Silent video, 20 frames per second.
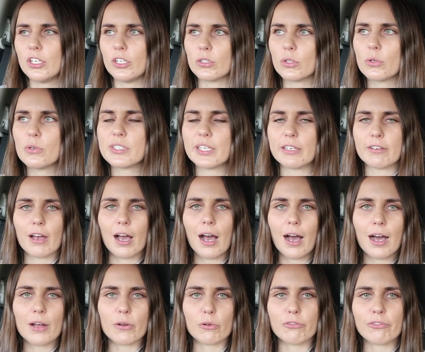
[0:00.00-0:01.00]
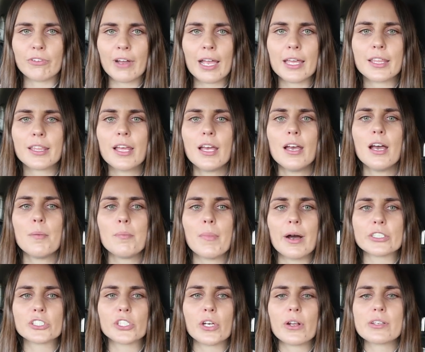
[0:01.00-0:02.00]
you're losing heart or faith,
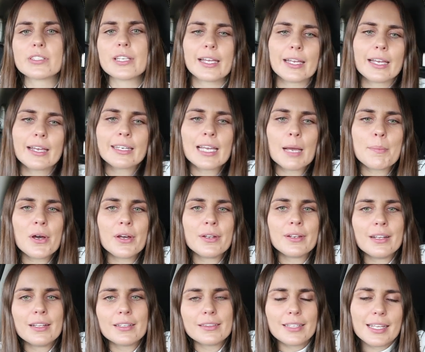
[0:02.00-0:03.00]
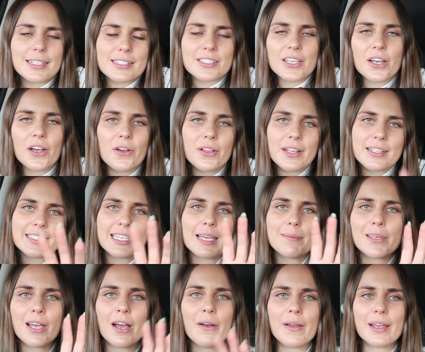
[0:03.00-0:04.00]
Marshadow's like, come on, let's go, let's
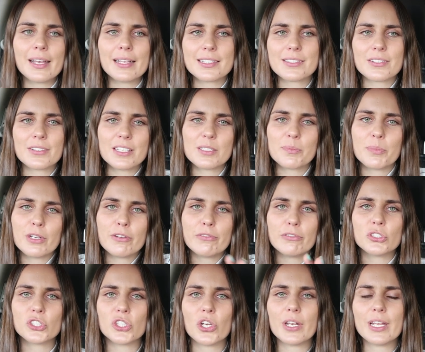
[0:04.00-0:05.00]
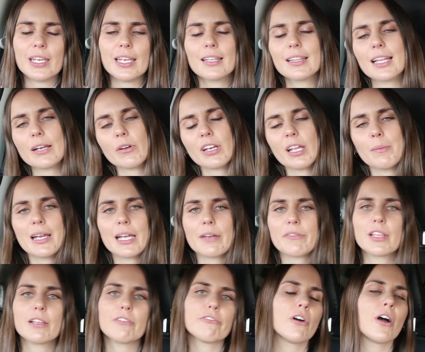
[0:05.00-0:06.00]
keep going, let's on this beautiful journey, and, like, we're gonna make
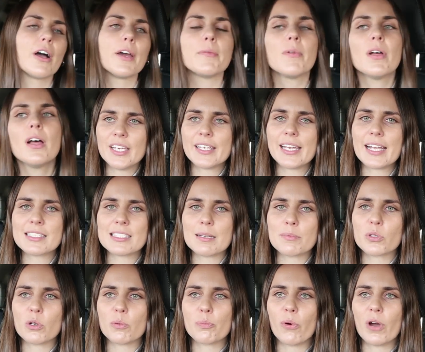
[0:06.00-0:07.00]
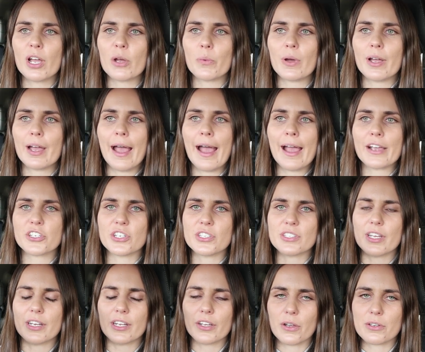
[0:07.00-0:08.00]
everything fine. It gets up to a point where Ash
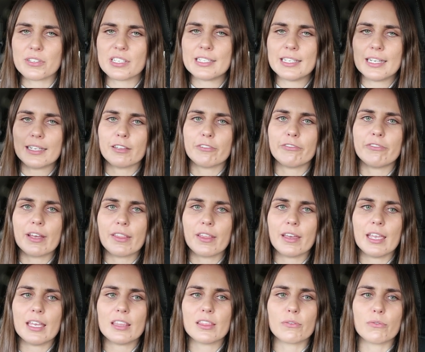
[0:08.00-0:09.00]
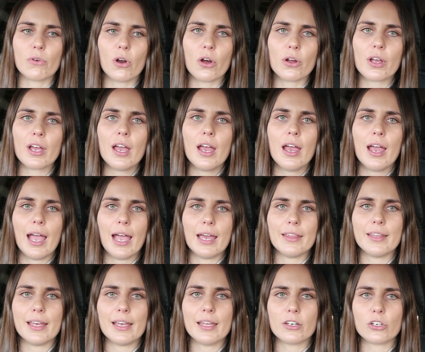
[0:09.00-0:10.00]
is gonna go stick the feather in the rock,
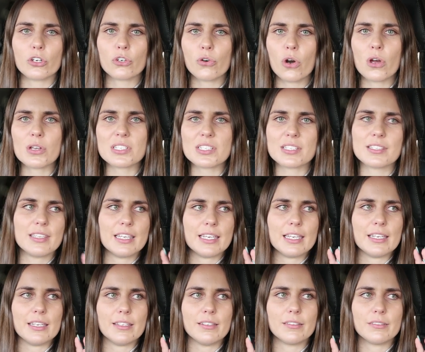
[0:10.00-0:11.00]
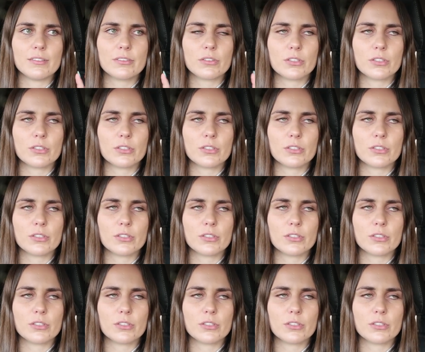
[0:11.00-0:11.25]
and then cross the